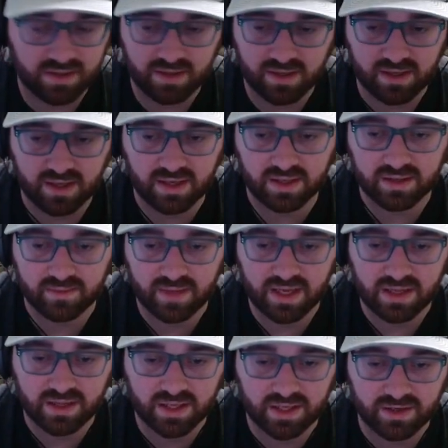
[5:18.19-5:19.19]
hitting the
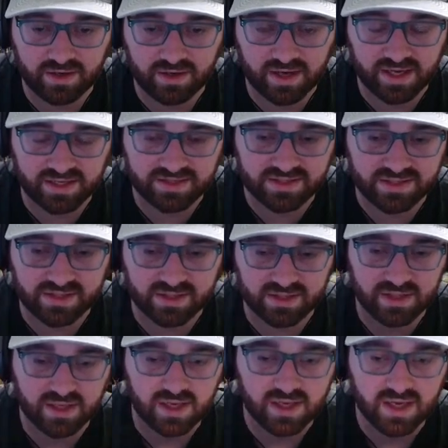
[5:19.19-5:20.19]
melee on accident
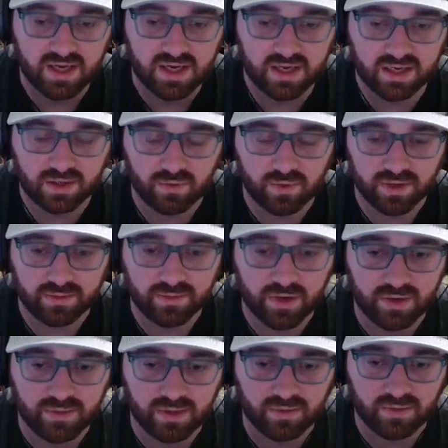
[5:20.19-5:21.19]
in a quick
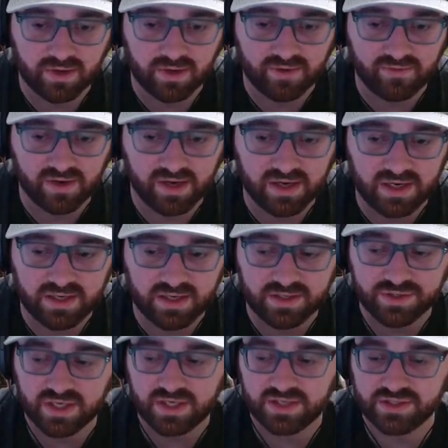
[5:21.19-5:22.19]
moment whenever I need to
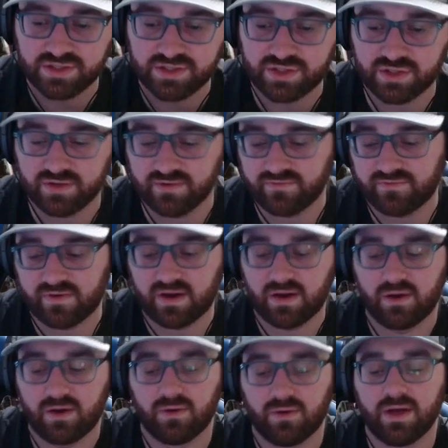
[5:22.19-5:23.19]
change fire
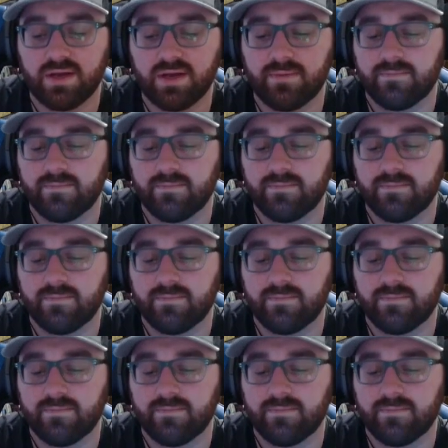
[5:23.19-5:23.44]
rate